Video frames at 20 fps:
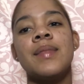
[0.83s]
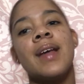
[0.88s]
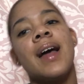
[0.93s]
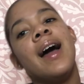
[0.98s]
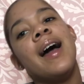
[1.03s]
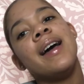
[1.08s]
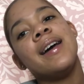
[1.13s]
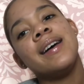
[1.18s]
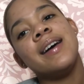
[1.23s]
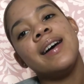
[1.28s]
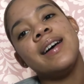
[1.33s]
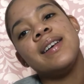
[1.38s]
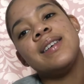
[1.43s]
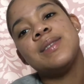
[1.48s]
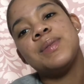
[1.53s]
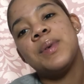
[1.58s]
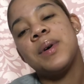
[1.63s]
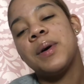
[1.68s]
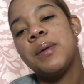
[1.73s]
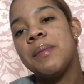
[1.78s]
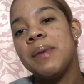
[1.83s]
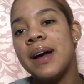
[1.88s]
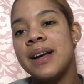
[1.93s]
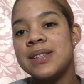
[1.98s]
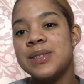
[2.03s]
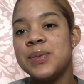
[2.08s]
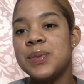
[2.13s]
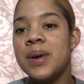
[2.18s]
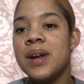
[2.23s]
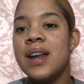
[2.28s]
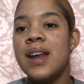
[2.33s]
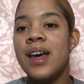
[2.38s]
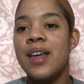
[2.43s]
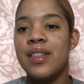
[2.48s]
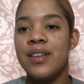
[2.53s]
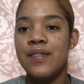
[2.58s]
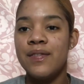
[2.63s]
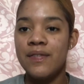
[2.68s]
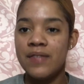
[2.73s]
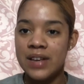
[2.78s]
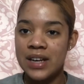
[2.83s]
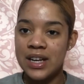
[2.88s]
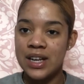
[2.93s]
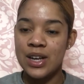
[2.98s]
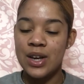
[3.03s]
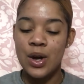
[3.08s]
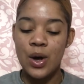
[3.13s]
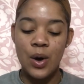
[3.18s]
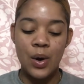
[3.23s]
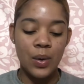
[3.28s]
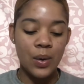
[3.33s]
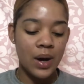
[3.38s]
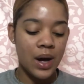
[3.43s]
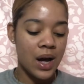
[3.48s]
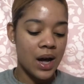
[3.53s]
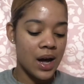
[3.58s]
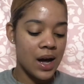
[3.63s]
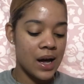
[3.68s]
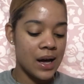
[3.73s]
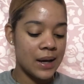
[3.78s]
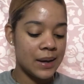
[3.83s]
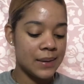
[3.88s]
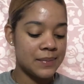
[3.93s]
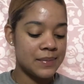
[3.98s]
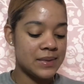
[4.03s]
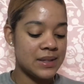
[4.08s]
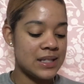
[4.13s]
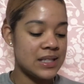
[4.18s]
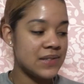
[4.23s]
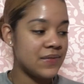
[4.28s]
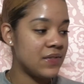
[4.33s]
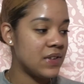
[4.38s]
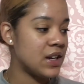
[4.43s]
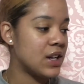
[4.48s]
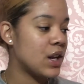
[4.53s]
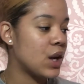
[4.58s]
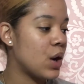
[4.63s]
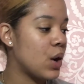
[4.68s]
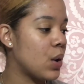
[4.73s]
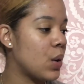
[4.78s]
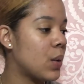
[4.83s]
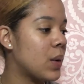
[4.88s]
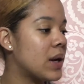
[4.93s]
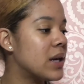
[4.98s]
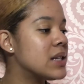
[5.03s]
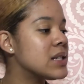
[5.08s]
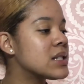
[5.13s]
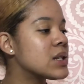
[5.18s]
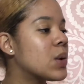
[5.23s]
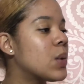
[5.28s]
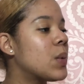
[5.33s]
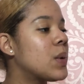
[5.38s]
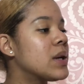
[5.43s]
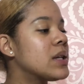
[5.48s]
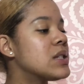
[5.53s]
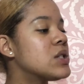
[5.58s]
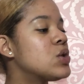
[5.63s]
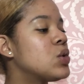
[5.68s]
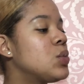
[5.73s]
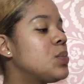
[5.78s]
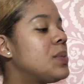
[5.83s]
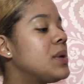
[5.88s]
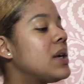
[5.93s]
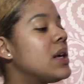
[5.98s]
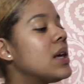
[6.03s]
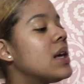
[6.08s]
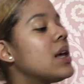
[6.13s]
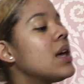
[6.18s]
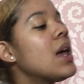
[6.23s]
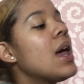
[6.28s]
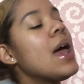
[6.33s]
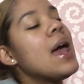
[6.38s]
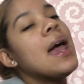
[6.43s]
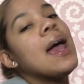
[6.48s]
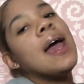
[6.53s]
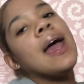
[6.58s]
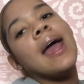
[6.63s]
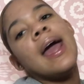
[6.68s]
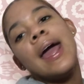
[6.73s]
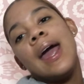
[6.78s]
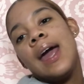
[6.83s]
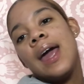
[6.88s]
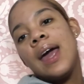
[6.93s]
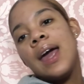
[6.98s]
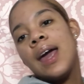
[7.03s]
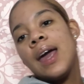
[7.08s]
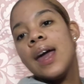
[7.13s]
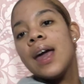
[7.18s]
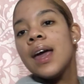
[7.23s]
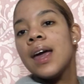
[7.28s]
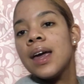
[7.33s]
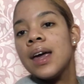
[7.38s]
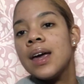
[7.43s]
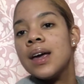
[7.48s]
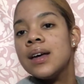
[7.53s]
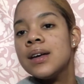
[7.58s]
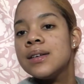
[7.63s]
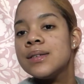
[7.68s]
Hi guys, welcome back to another video. This video is going to be a